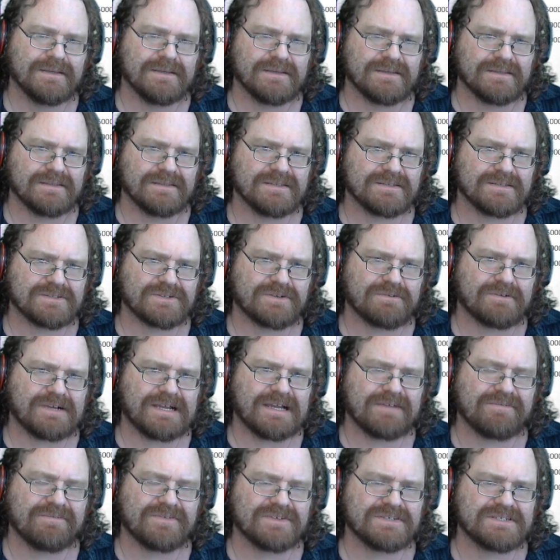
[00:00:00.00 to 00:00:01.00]
this
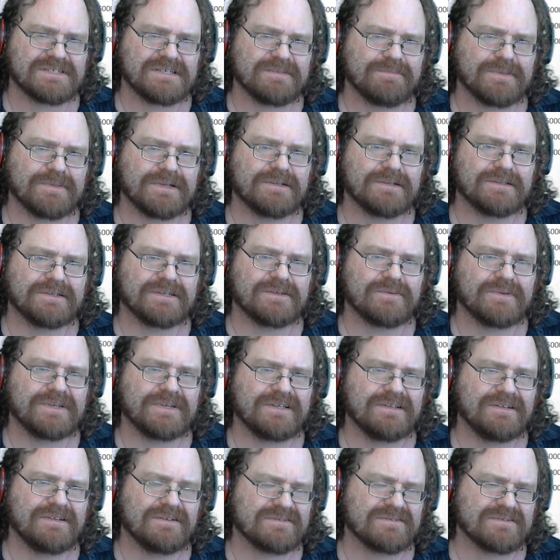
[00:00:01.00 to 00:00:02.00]
graph is typically
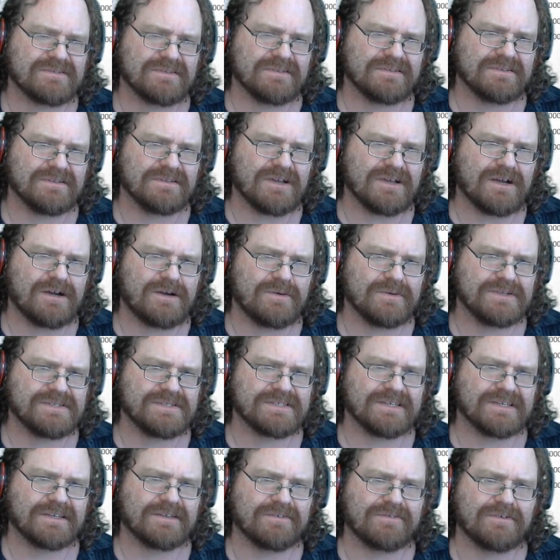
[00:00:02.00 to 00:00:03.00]
we always
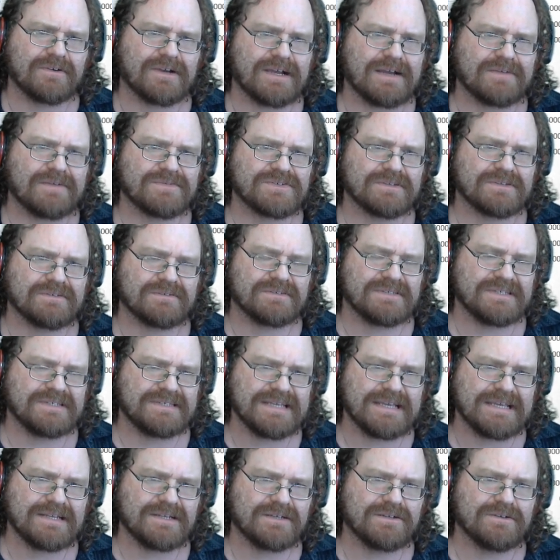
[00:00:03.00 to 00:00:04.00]
think of graphs, the
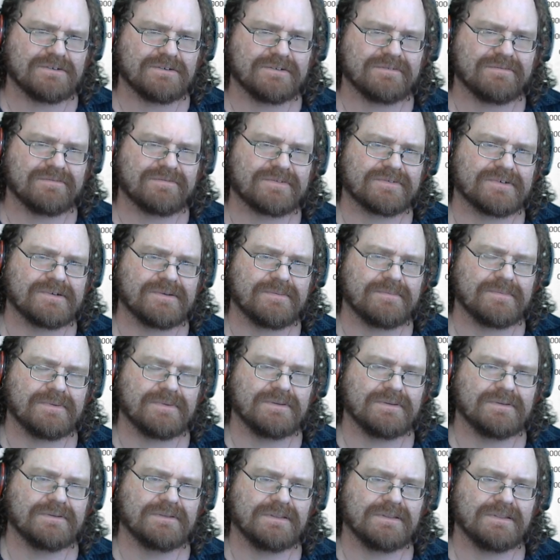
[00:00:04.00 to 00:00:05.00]
data going from
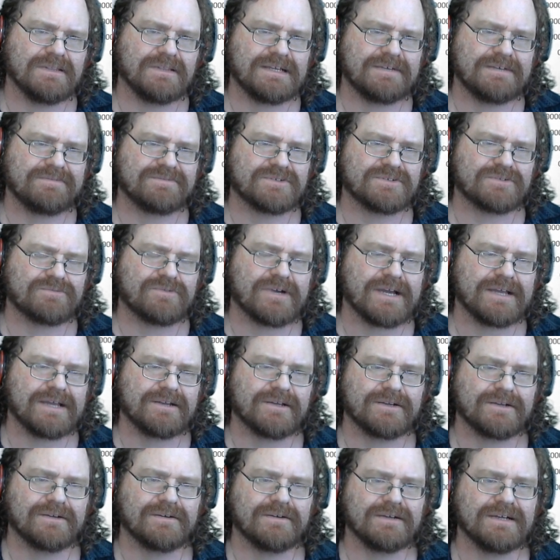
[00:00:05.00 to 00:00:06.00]
left to right
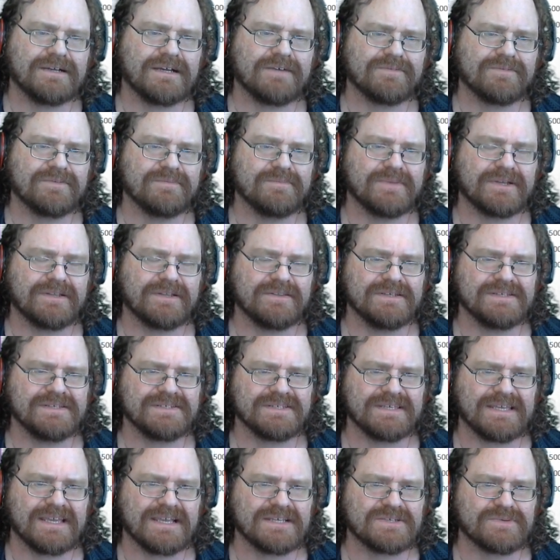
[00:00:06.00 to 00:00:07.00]
on a graph, but in this
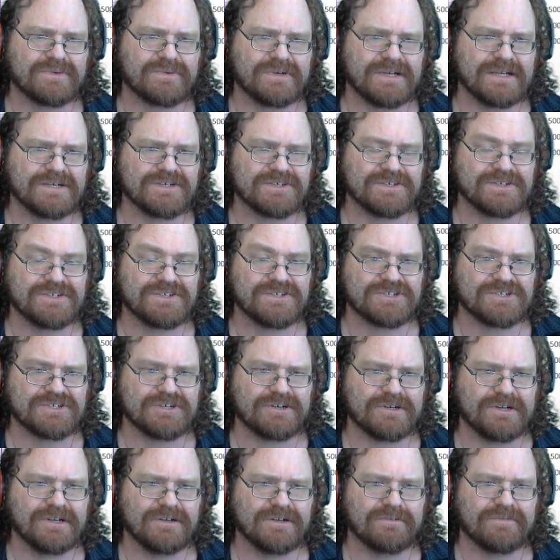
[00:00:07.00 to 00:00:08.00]
case we're actually
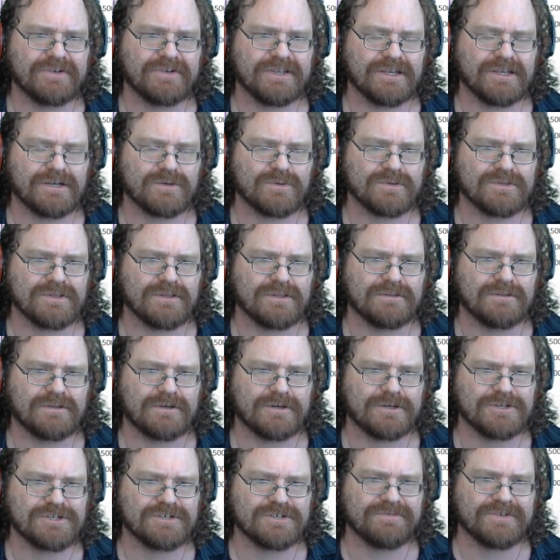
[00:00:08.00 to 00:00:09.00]
starting over here with a
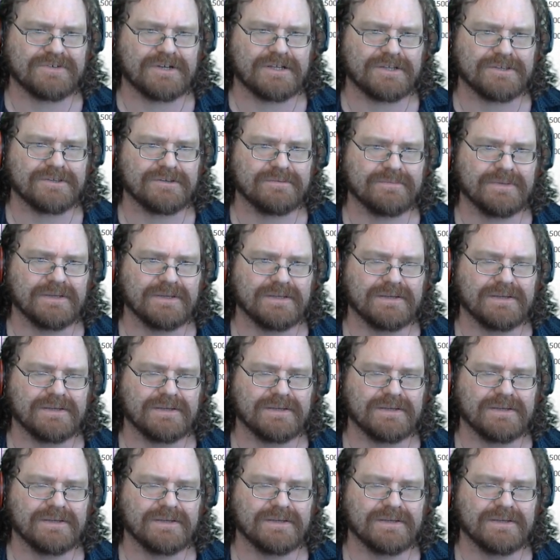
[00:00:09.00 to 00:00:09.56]
larger volume